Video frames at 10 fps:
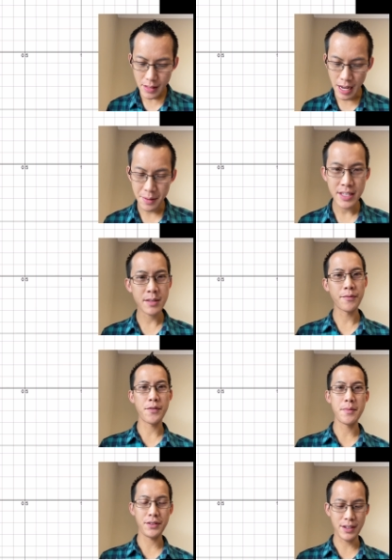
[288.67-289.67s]
and there's some
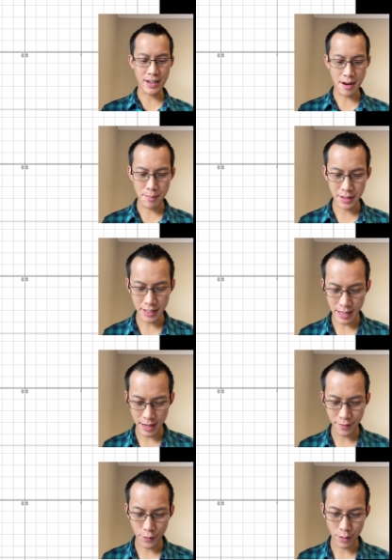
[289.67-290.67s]
familiar numbers
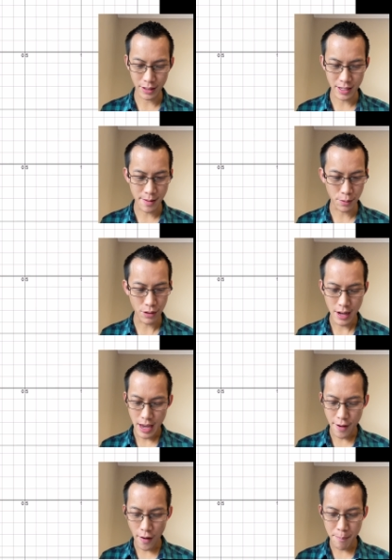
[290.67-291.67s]
here. For example,
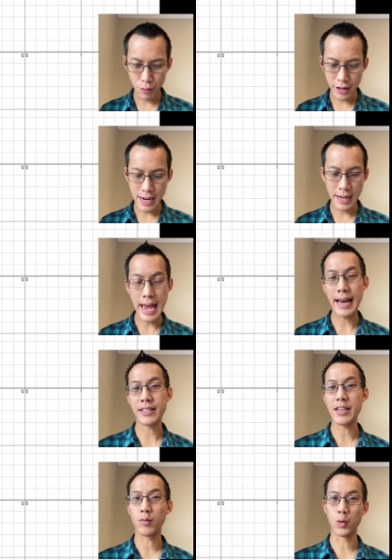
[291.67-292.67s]
if I put in
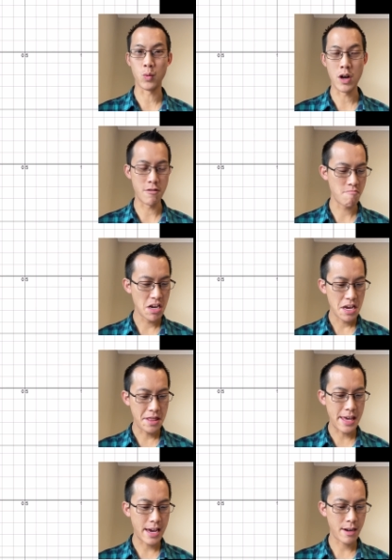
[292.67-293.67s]
x equals 1,
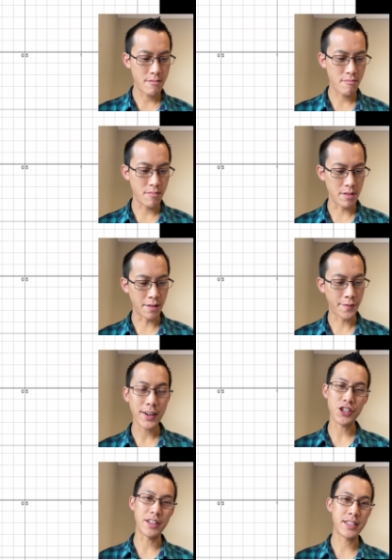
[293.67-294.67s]
then the
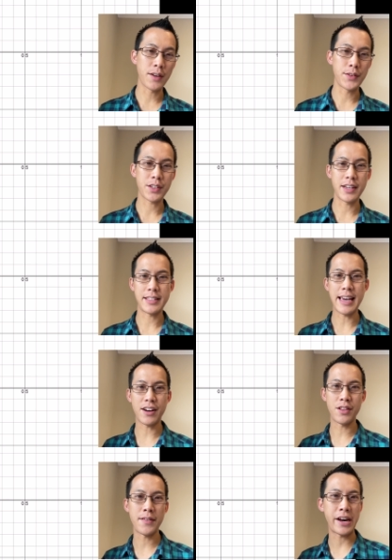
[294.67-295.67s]
function itself is going to take
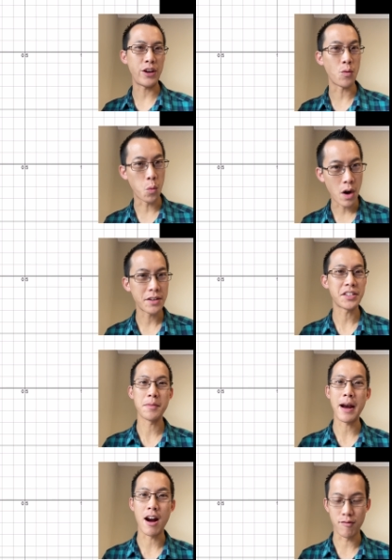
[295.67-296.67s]
on the value 1 to the
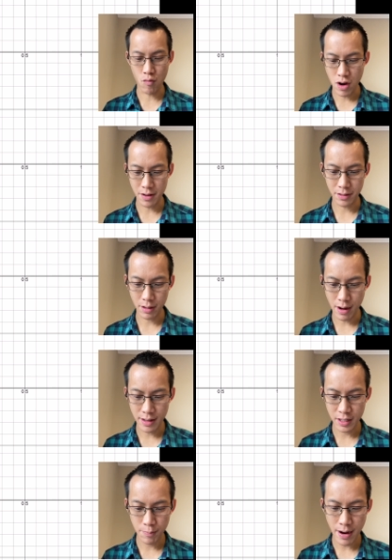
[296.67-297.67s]
power of 1. So
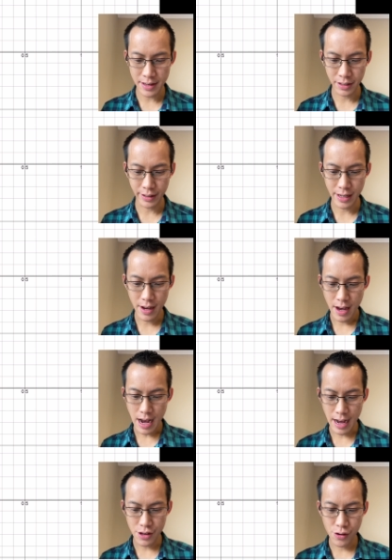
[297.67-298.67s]
unsurprisingly,
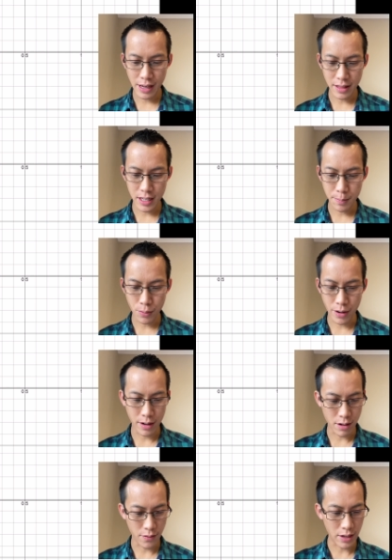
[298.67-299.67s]
uh, you get this
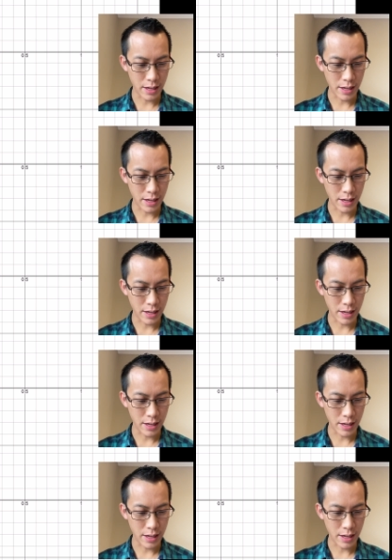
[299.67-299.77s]
point over